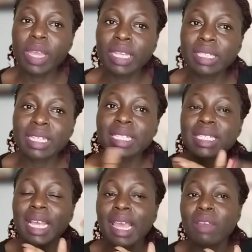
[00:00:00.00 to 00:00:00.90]
interest
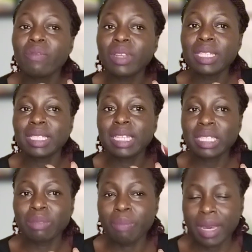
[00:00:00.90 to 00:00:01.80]
every
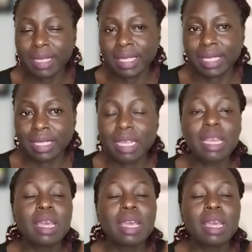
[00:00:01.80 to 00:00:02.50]
6 months.